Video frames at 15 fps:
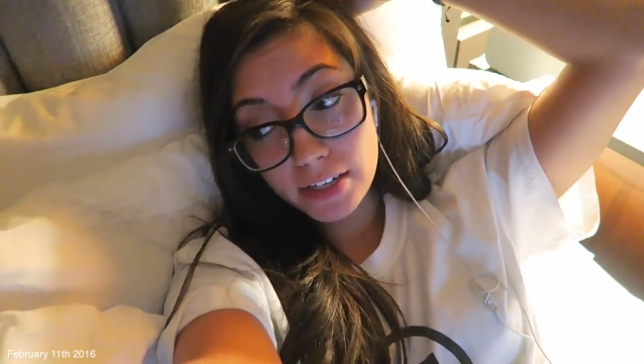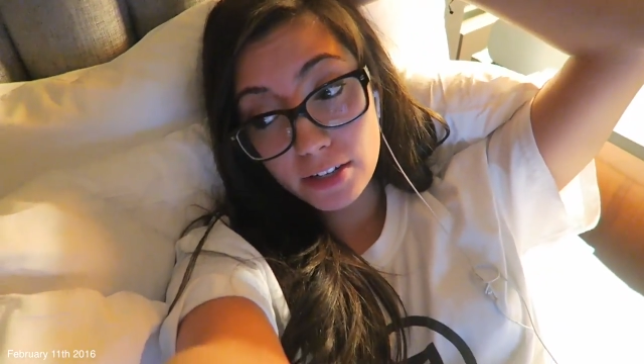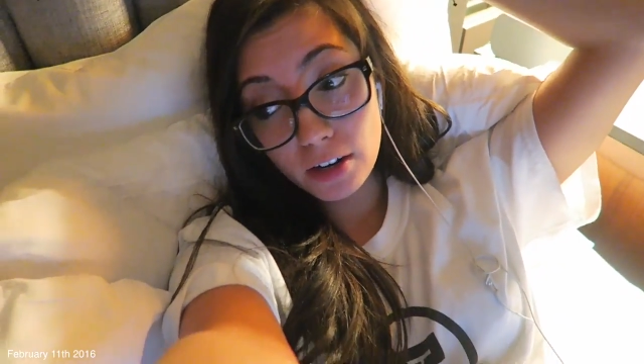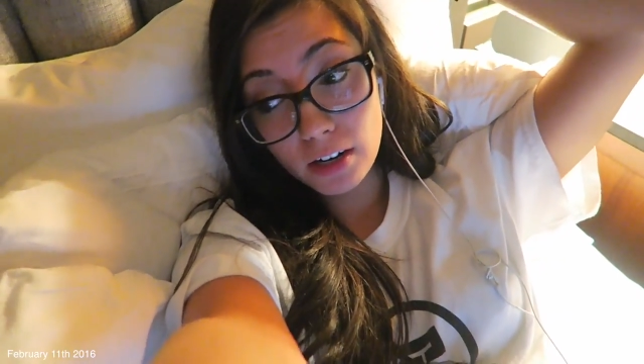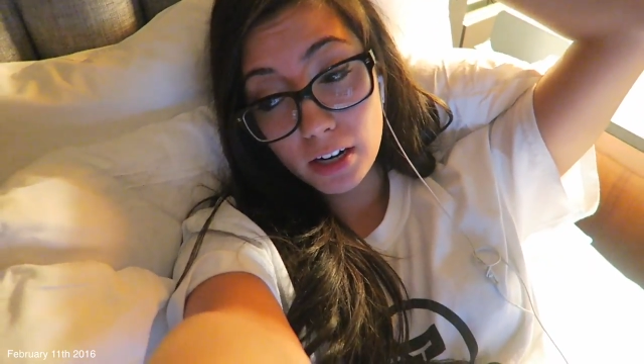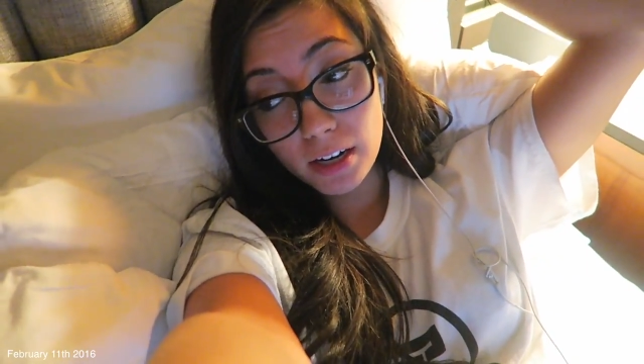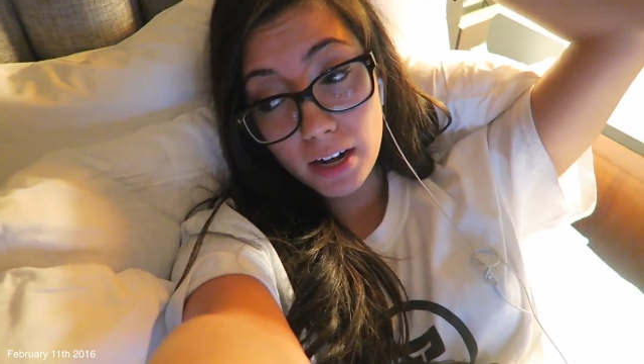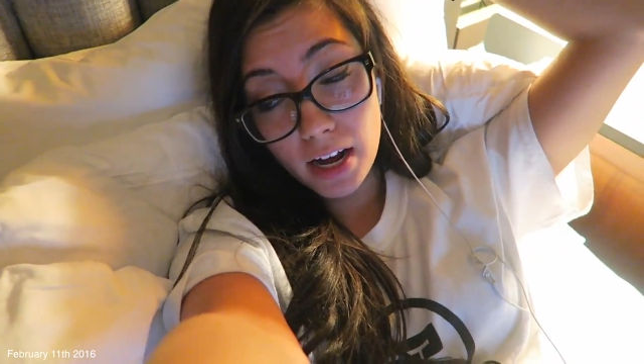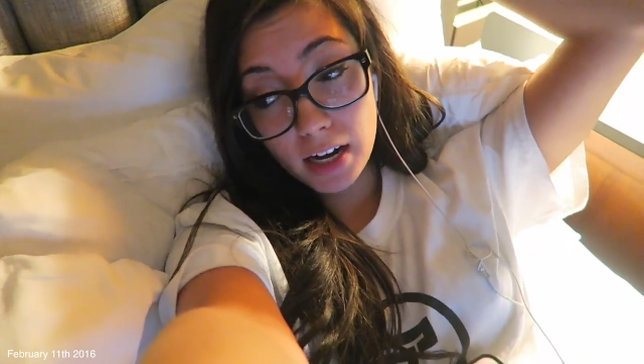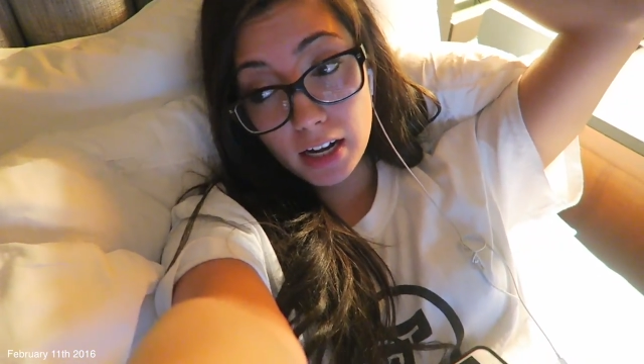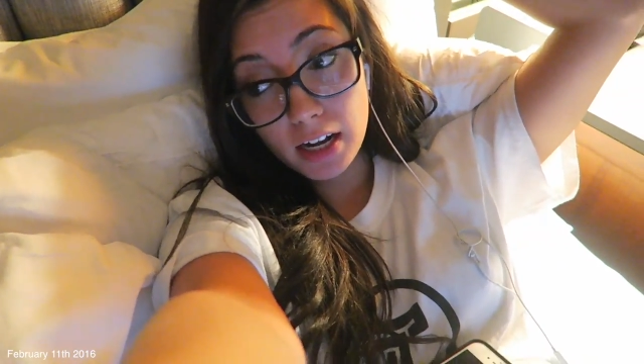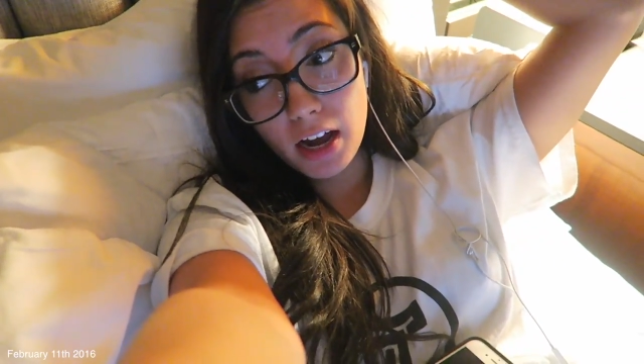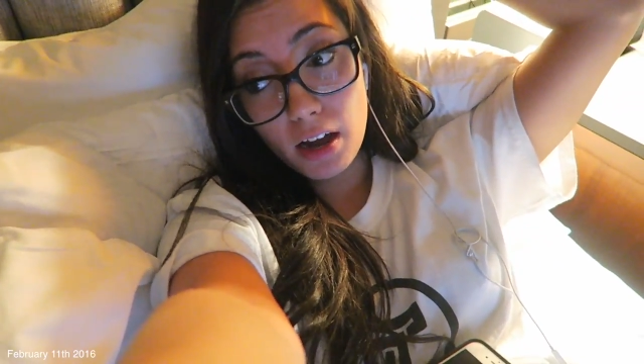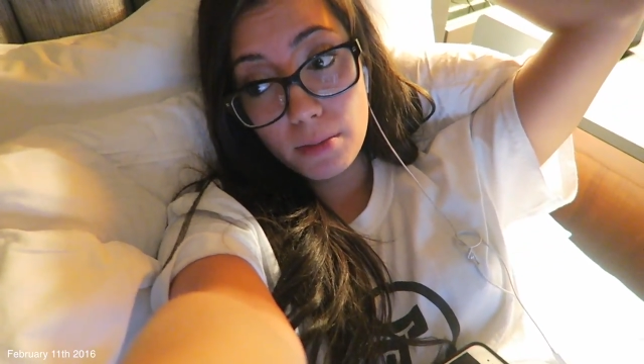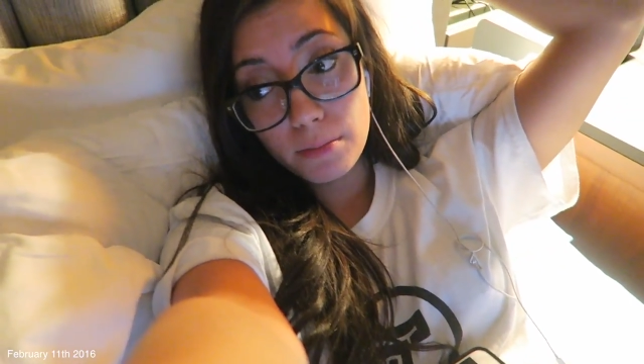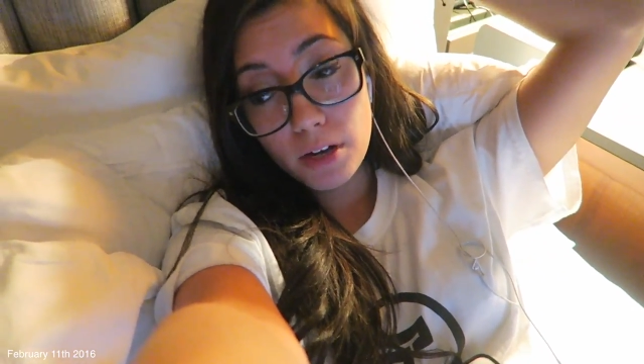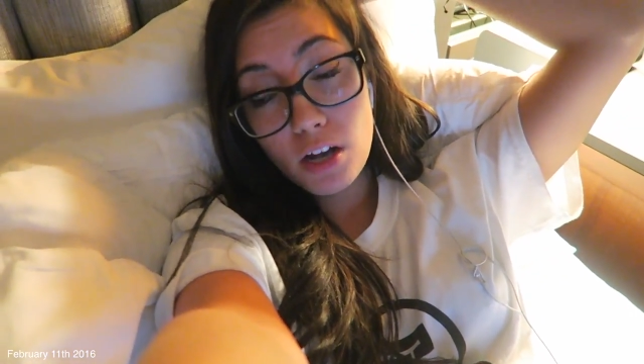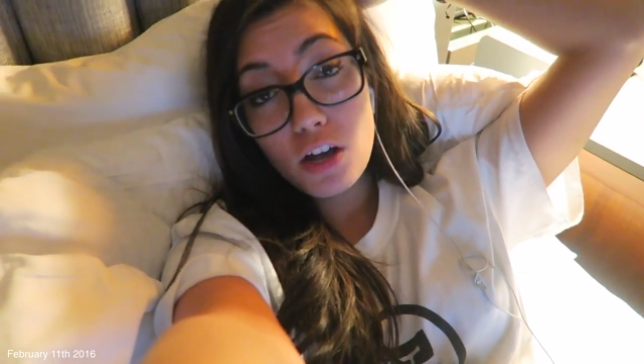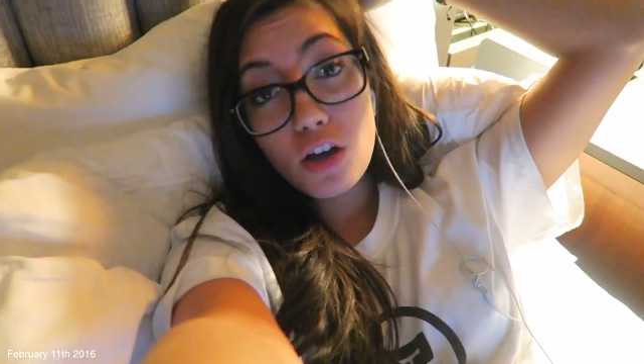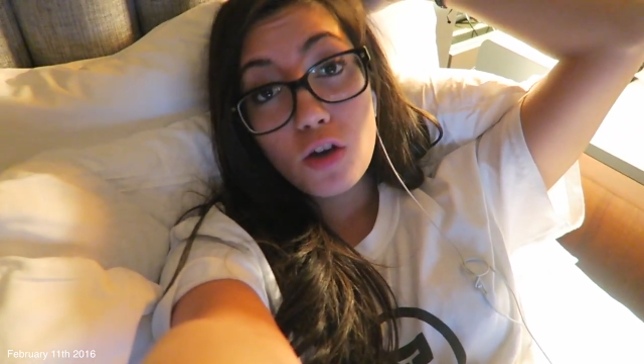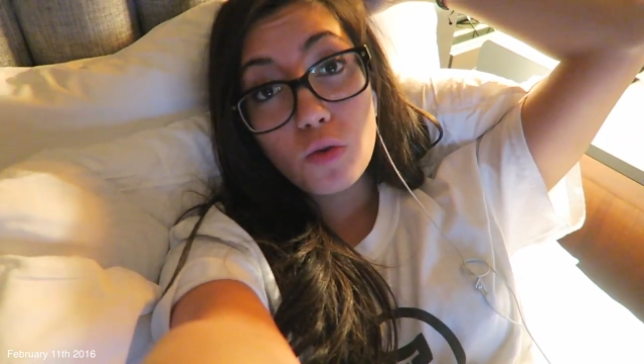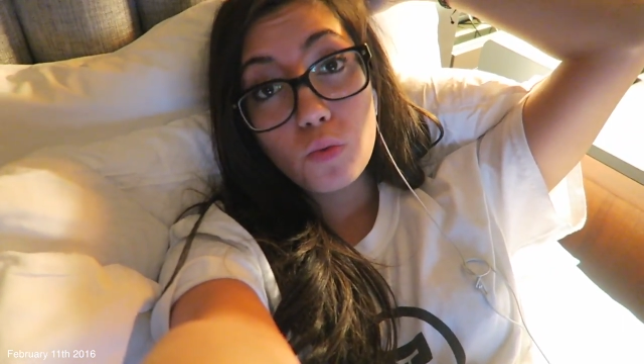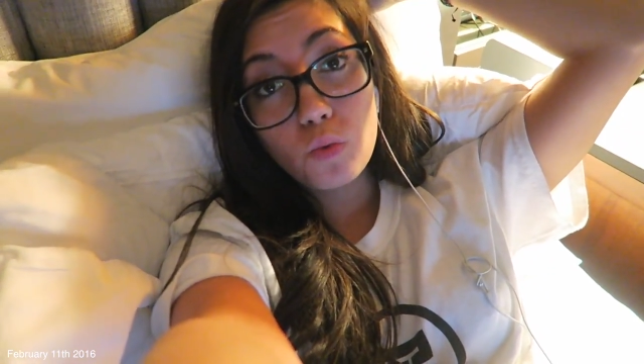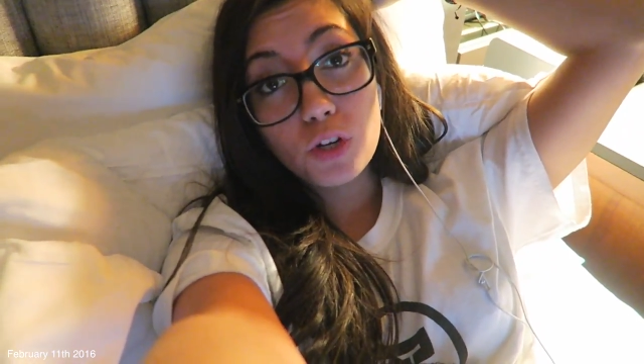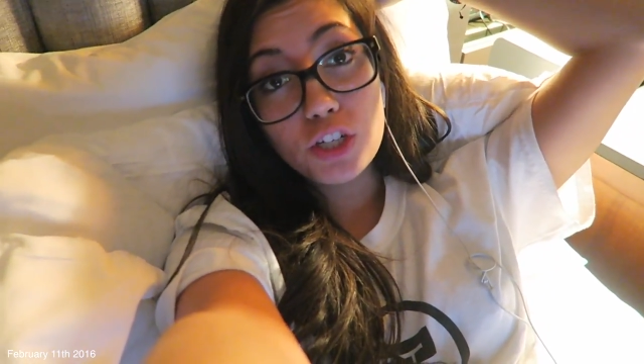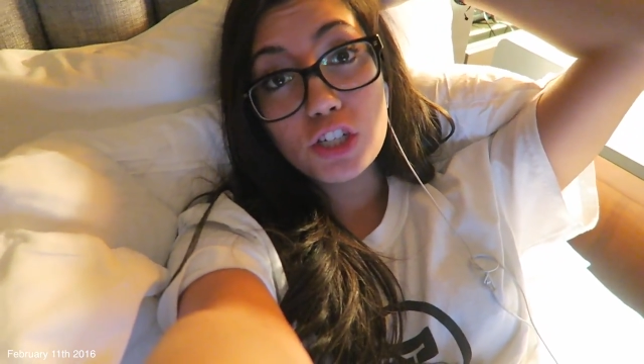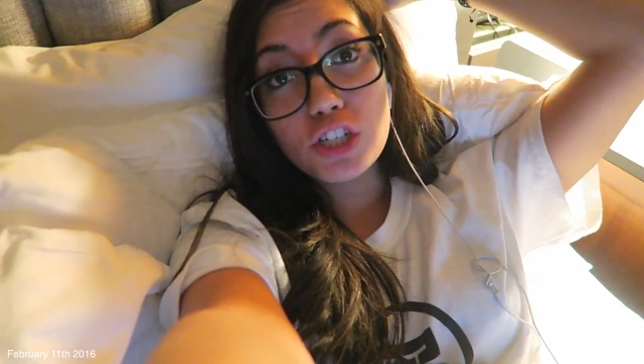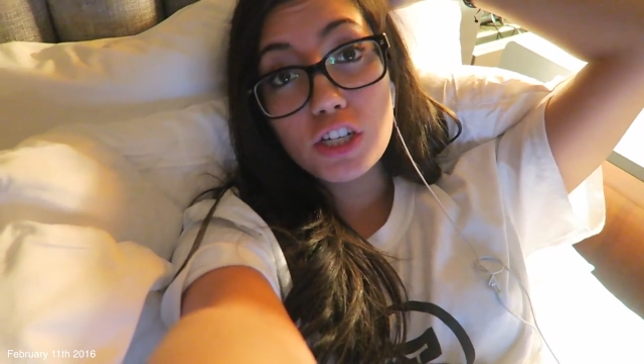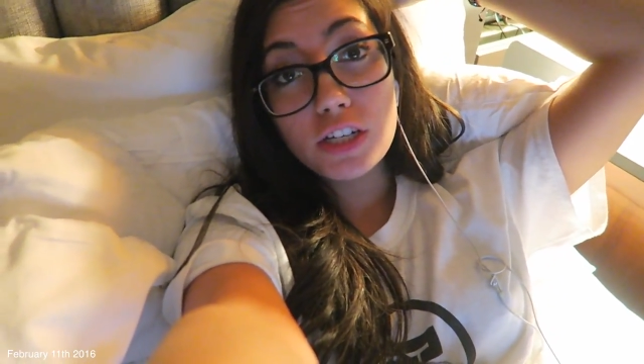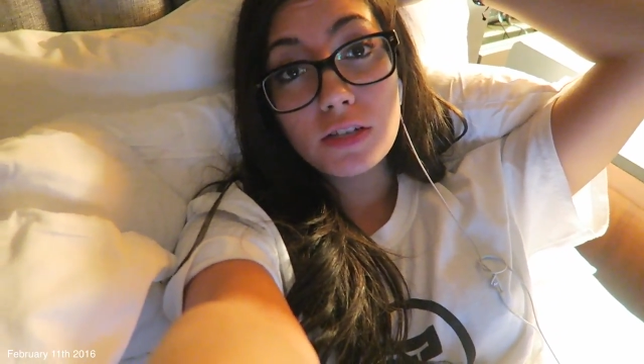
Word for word: It started at 8 a.m which